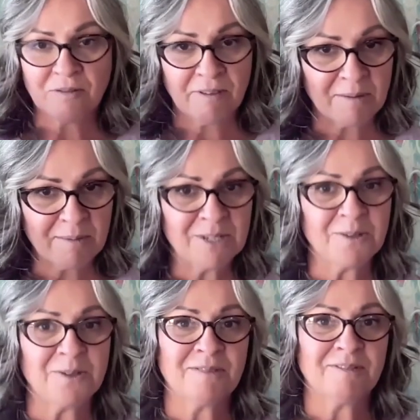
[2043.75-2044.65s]
the
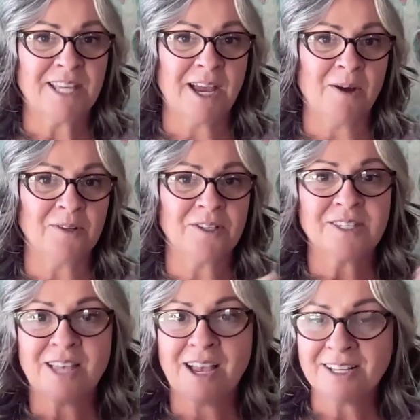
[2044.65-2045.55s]
fundamentals of sound, the
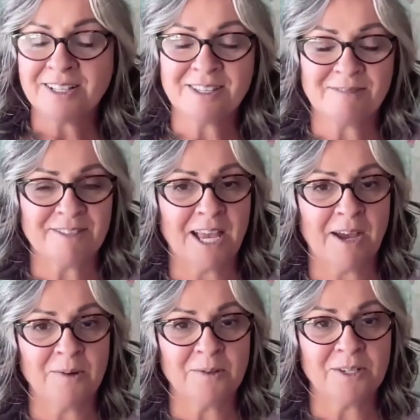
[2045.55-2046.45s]
science of
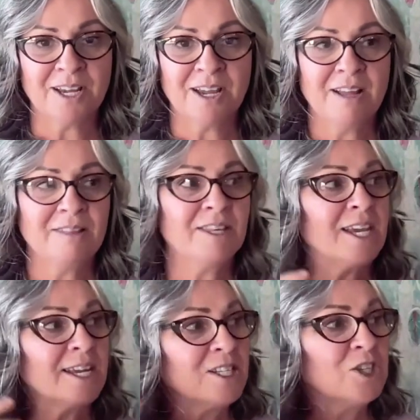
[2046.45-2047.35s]
sound, the
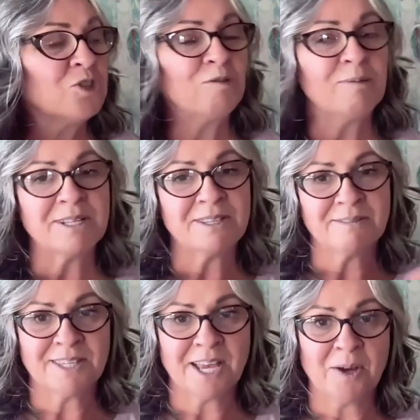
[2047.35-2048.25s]
instruments
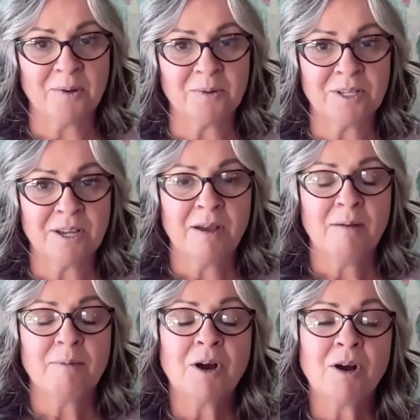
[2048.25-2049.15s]
of sound,
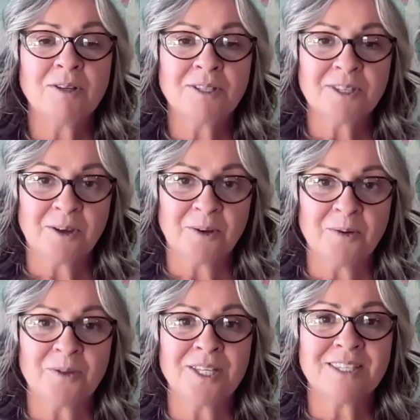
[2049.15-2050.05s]
but
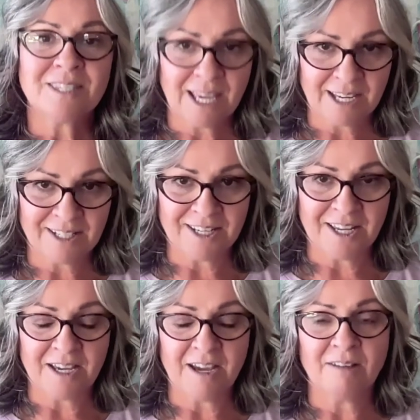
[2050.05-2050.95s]
also the
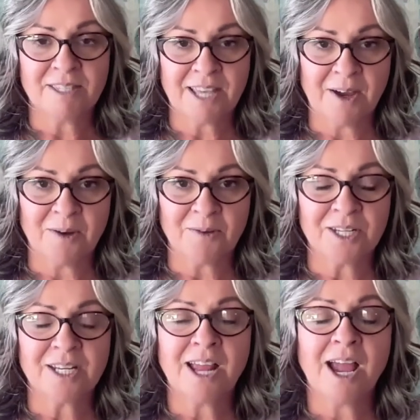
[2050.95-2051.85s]
sanctity of
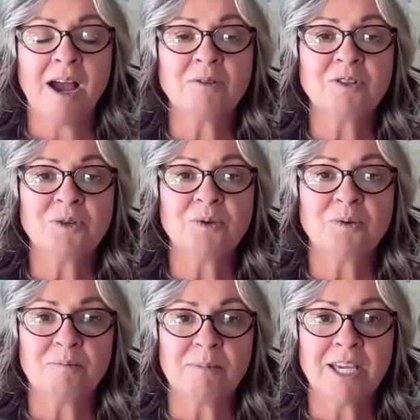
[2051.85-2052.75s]
sound and how
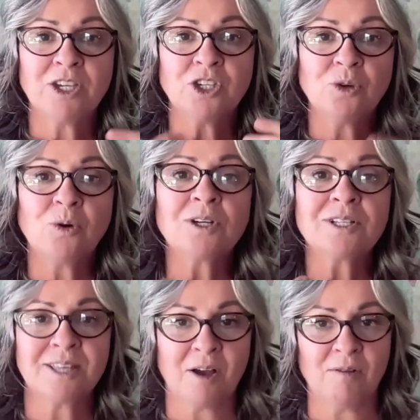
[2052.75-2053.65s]
to make
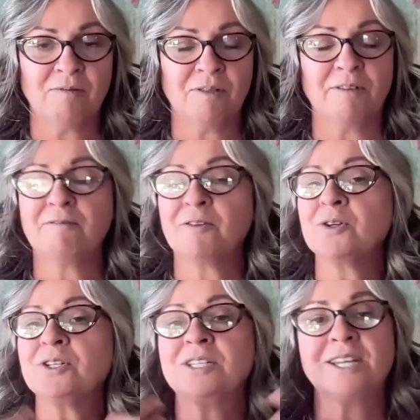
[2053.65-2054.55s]
yourself the
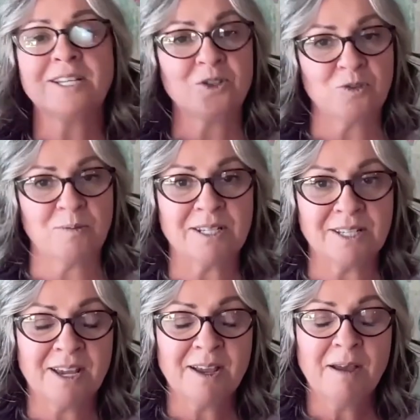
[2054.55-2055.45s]
first
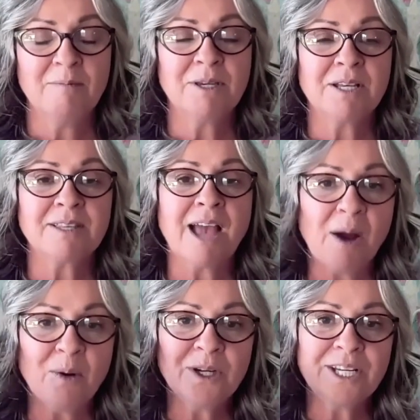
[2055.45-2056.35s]
instrument, because
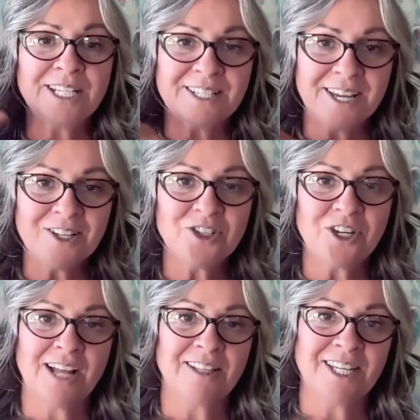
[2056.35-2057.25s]
our
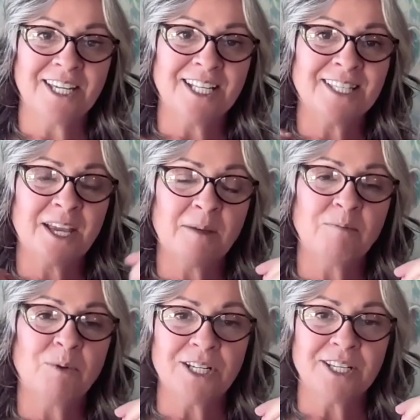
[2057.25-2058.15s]
intentionality gets
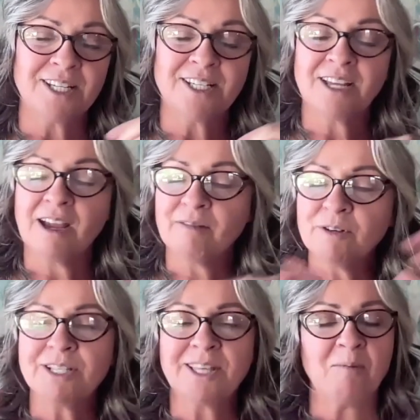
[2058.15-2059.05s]
imprinted into
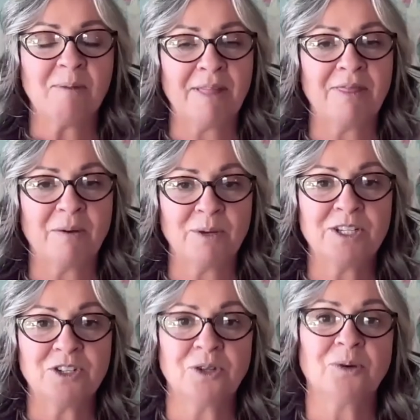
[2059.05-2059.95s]
every sound bath that we
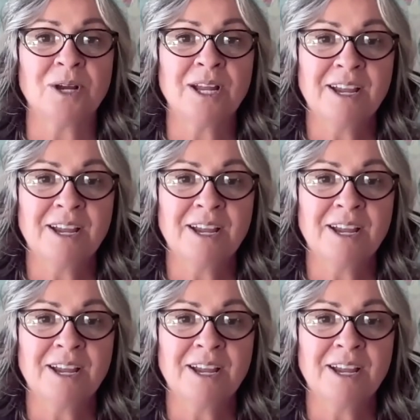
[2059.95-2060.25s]
do.